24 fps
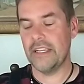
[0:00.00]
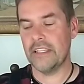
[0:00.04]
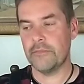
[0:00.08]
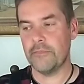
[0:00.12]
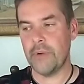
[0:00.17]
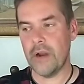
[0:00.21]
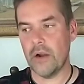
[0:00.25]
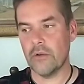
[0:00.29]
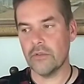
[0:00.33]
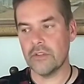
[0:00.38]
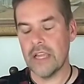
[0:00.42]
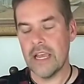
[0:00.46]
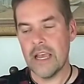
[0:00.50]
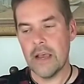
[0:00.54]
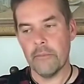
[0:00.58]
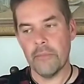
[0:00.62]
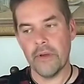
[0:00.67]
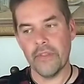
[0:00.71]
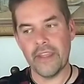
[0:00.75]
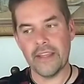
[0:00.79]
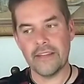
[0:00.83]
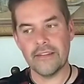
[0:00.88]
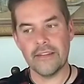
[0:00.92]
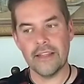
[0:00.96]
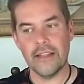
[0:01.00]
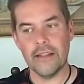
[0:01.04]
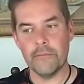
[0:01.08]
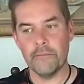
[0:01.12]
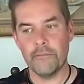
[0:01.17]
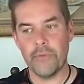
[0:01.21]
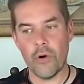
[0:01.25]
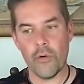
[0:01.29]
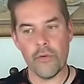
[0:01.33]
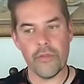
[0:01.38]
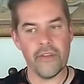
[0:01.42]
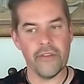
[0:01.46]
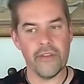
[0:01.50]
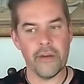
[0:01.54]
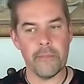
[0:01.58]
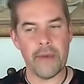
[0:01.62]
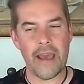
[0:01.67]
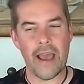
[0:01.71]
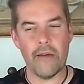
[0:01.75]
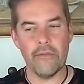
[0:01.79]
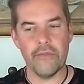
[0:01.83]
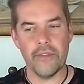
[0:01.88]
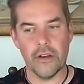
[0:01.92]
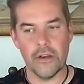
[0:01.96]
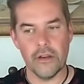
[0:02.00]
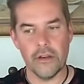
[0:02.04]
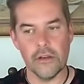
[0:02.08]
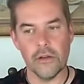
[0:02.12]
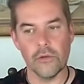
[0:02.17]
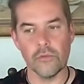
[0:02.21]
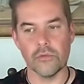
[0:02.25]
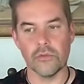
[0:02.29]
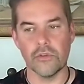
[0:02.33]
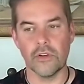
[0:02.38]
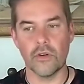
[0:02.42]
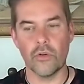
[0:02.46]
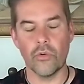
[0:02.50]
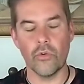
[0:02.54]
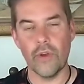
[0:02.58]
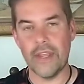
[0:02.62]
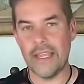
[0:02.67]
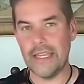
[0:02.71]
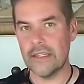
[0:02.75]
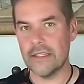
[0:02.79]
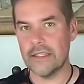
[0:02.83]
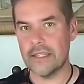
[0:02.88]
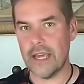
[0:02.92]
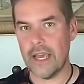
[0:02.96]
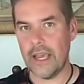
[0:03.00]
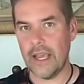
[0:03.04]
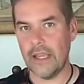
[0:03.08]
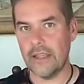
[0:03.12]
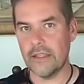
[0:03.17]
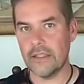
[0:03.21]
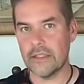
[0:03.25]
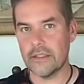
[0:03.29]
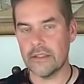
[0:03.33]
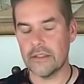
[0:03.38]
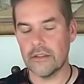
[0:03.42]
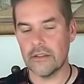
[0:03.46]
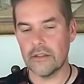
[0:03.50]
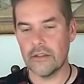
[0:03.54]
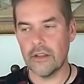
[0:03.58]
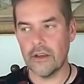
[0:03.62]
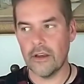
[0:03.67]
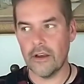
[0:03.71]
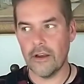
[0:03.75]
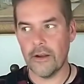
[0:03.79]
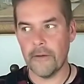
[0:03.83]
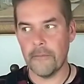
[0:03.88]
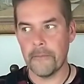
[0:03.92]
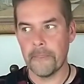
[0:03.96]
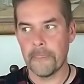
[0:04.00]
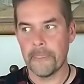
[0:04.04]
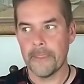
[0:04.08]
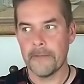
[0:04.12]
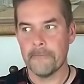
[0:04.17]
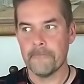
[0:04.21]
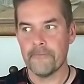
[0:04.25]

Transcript: Pea sprout, but they still, both of them have the green taste, the